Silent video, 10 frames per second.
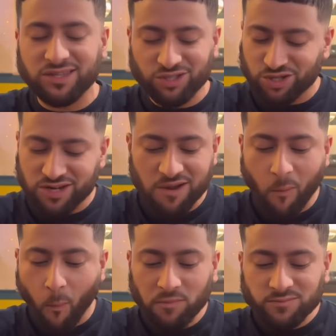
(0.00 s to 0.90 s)
chutney.
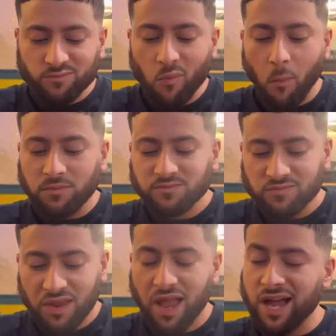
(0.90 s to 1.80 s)

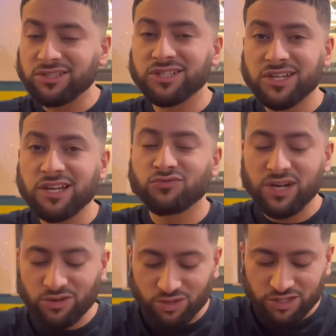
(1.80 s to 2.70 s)
Actually, tastes
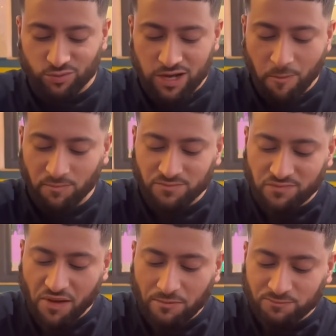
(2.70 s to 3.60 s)
really good as well
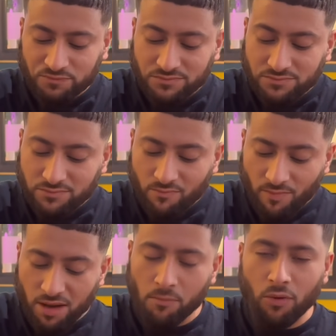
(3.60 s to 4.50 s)

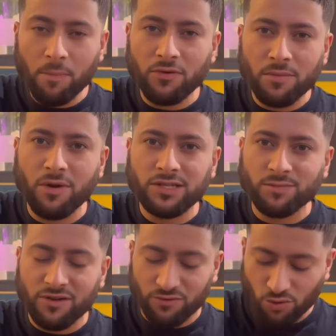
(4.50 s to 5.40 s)
proper reminds me
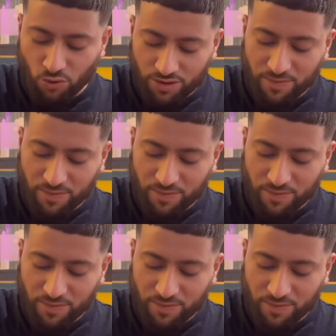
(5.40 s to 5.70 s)
of the old